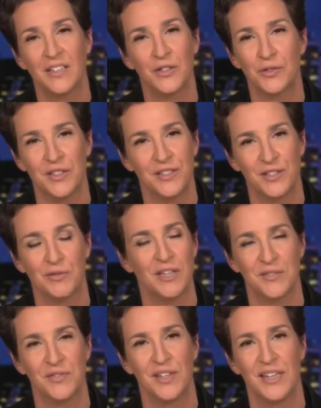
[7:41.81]
extra
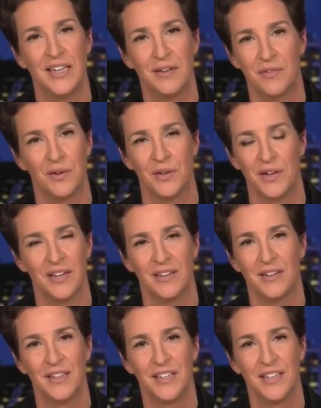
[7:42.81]
stressful and difficult.